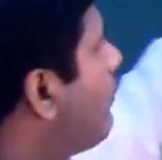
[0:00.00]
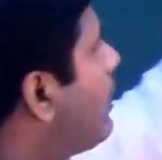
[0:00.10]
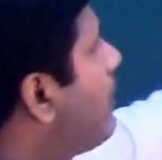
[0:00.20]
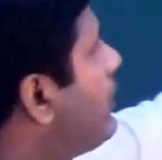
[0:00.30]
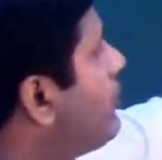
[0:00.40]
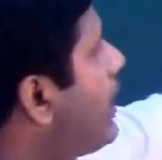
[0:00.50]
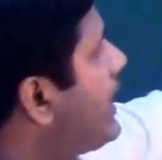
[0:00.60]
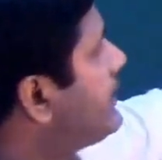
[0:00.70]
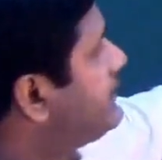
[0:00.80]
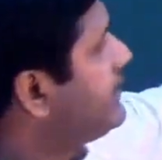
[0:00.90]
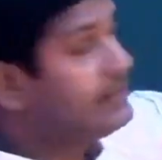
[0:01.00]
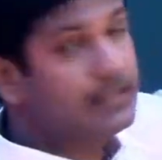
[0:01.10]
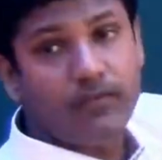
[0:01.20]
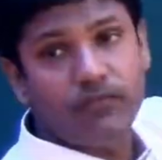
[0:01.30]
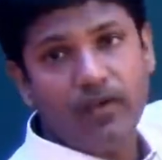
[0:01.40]
what about, do I add
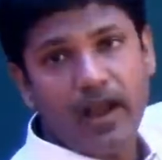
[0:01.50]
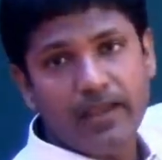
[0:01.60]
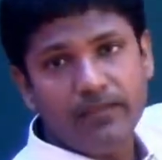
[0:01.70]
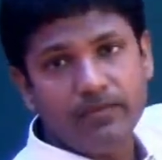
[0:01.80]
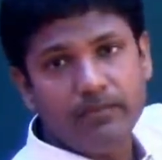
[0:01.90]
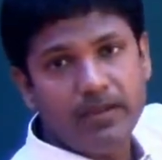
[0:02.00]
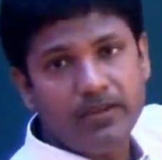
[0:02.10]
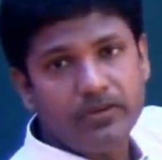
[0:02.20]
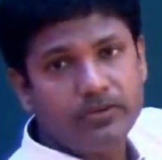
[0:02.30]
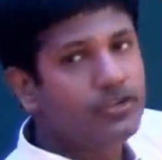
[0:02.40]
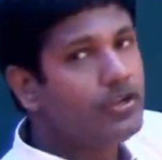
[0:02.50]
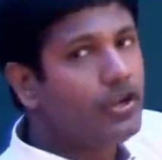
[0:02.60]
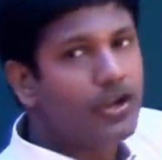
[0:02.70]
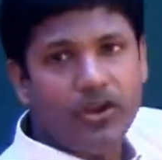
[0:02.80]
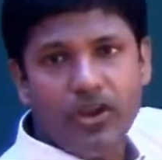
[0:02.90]
6 and 5 meters?
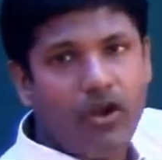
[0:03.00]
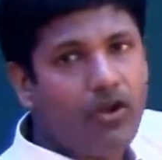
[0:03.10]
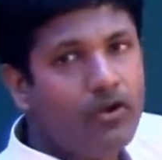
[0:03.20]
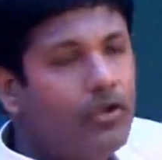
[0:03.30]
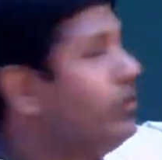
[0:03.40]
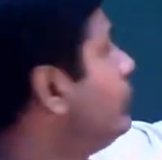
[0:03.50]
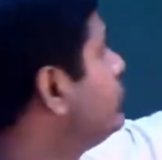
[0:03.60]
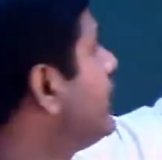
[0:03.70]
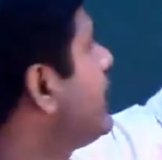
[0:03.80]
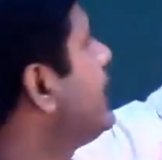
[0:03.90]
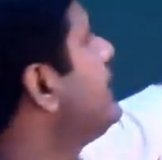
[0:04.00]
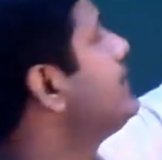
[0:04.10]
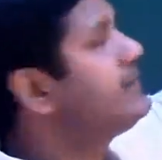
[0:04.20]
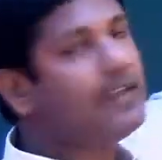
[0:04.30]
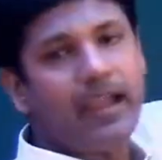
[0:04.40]
No, those are
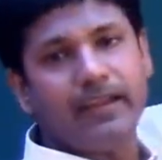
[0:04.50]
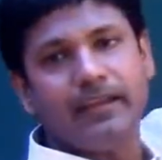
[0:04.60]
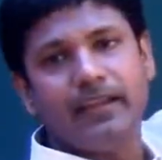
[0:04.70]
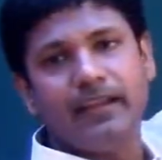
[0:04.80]
inside.